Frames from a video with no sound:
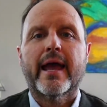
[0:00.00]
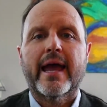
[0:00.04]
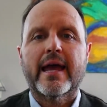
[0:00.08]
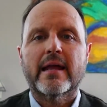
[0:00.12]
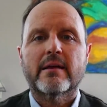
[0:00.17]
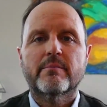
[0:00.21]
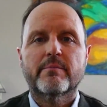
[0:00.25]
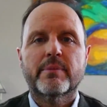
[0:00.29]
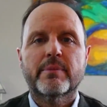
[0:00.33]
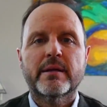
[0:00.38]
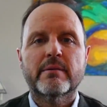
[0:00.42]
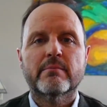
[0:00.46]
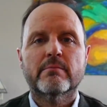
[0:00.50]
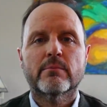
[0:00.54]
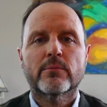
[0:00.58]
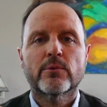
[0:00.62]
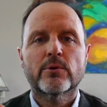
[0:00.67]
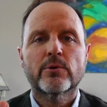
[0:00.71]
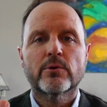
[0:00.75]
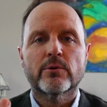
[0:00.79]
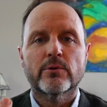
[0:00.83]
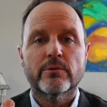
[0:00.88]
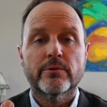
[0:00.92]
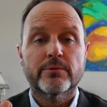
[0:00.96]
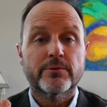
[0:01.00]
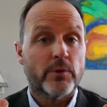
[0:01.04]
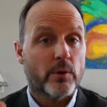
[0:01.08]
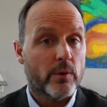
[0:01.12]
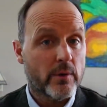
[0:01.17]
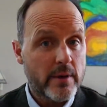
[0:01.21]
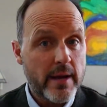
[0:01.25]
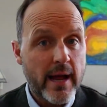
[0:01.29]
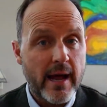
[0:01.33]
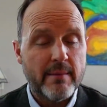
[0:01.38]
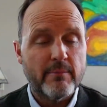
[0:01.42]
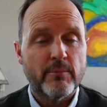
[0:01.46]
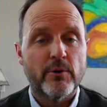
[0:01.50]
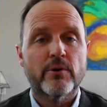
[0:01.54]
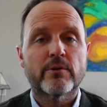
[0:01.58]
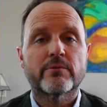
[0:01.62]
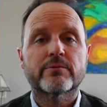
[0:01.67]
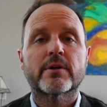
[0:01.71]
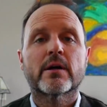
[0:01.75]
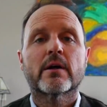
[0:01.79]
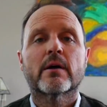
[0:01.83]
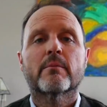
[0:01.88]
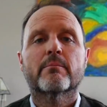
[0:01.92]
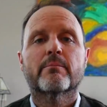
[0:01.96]
and be moved or not
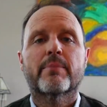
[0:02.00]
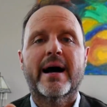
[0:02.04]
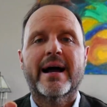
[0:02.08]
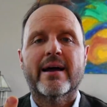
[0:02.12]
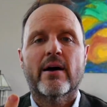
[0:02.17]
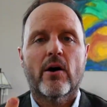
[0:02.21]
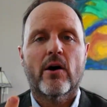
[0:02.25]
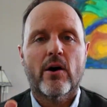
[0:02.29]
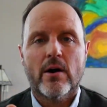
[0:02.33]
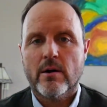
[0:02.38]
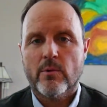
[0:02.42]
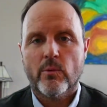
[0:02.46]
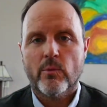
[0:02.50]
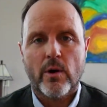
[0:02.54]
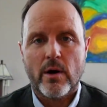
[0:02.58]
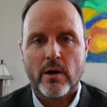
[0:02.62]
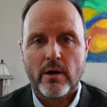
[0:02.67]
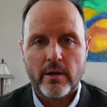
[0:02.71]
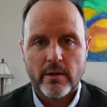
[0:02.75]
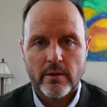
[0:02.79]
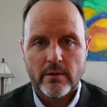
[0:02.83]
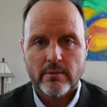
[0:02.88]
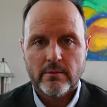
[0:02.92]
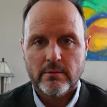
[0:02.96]
moved by artwork.